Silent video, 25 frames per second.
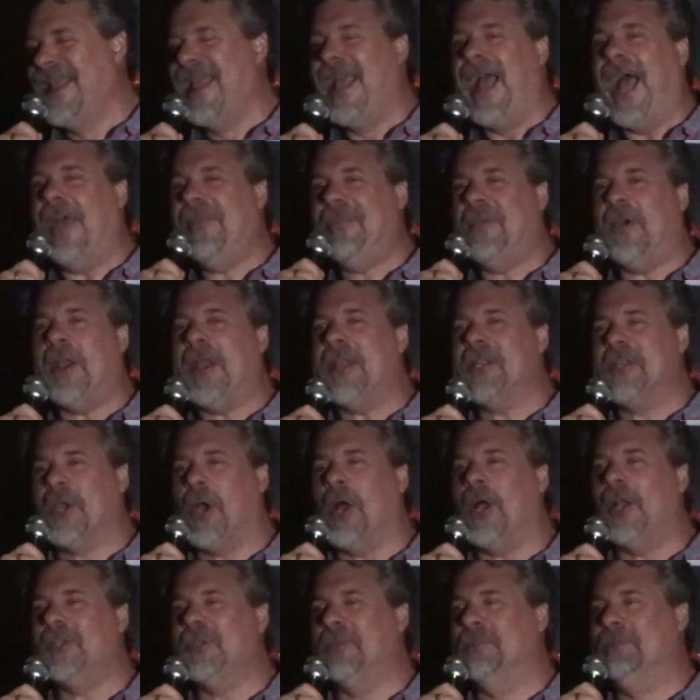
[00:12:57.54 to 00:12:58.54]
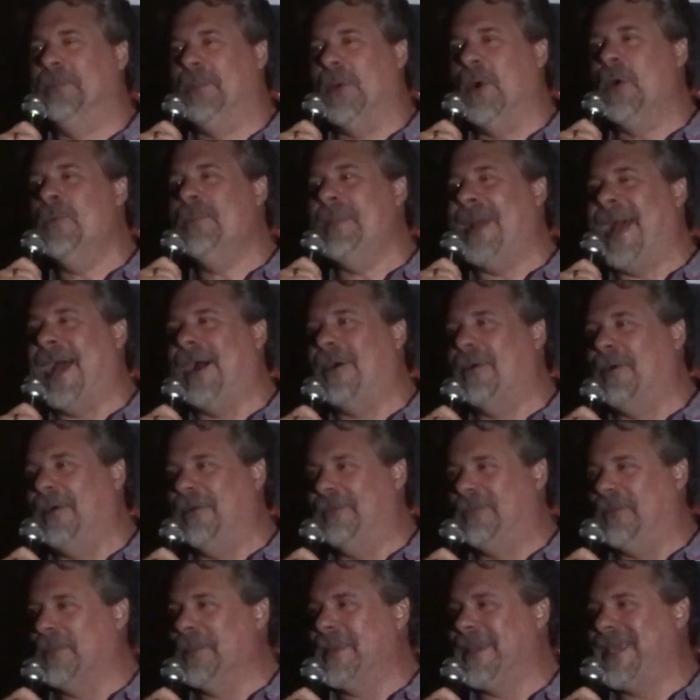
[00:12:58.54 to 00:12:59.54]
I thought I'd called
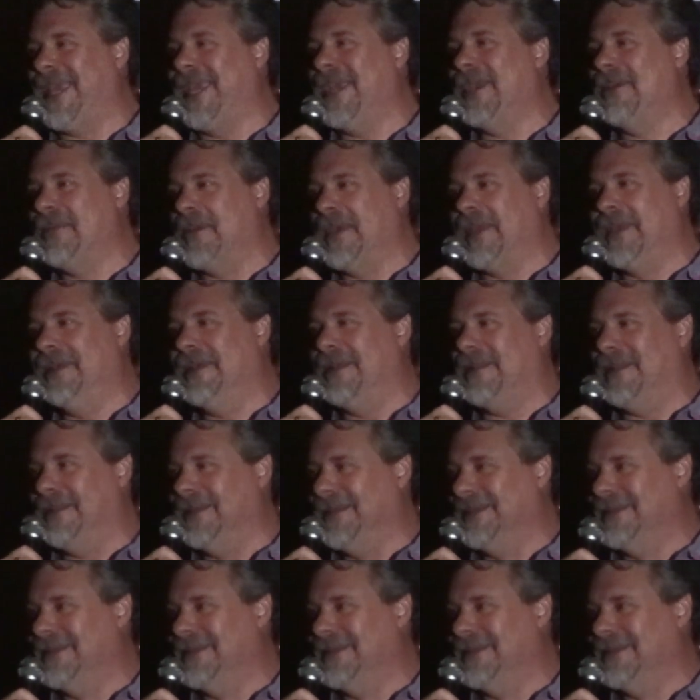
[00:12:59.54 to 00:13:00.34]
Boomhauer from King of the Hill.